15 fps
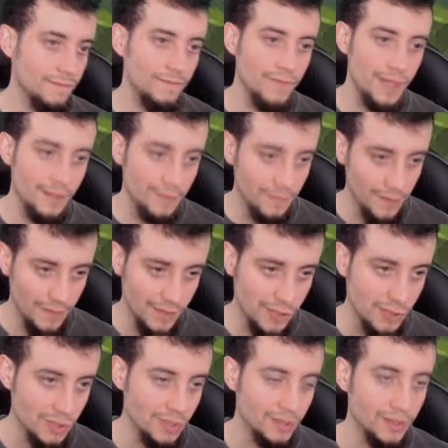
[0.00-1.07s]
very, very
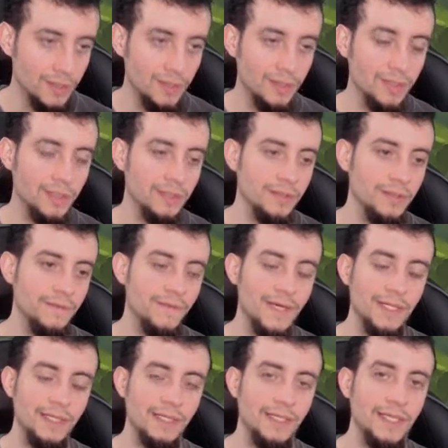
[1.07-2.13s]
strong card. The
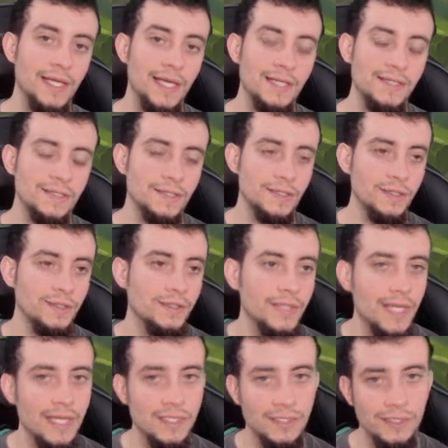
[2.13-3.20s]
fact that it has Taunt
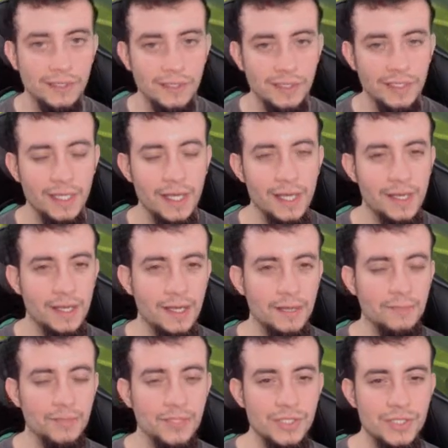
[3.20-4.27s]
actually
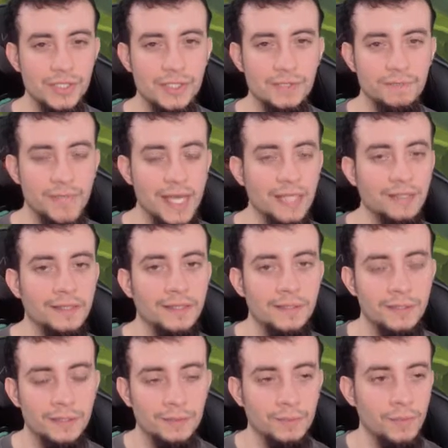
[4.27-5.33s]
pushes Paladin
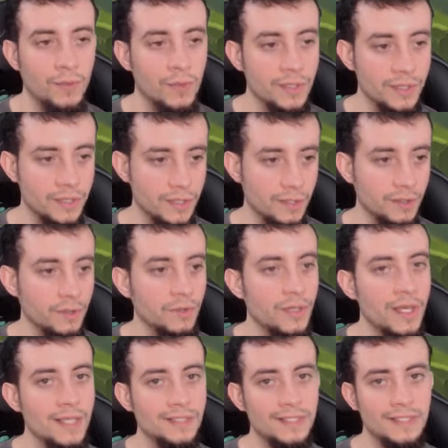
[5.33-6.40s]
to more so
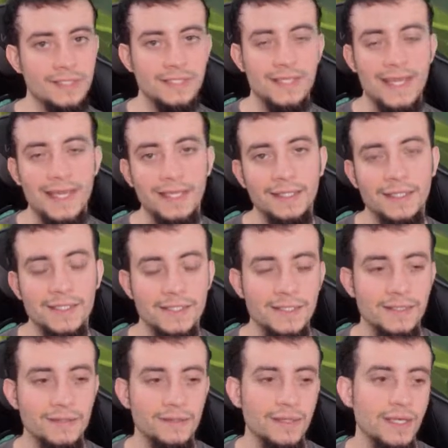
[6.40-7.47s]
sustain
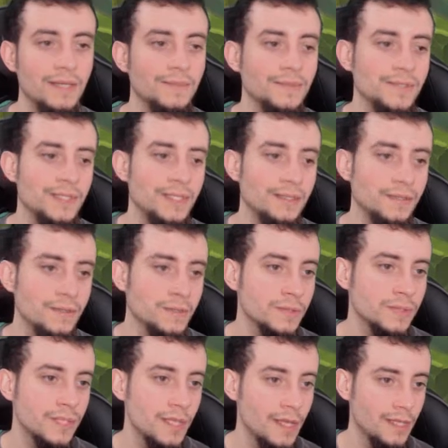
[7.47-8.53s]
until they're able to get
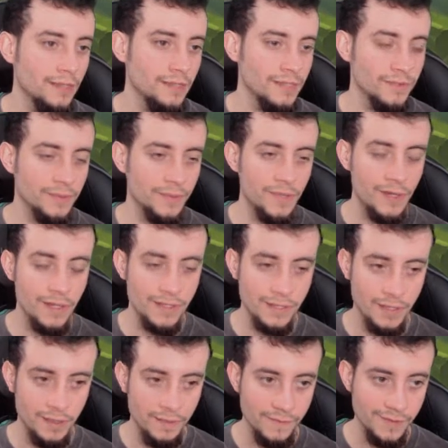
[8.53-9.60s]
those Libram cards
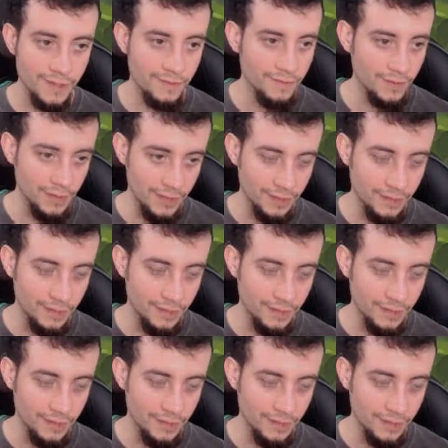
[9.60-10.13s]
off. So I really like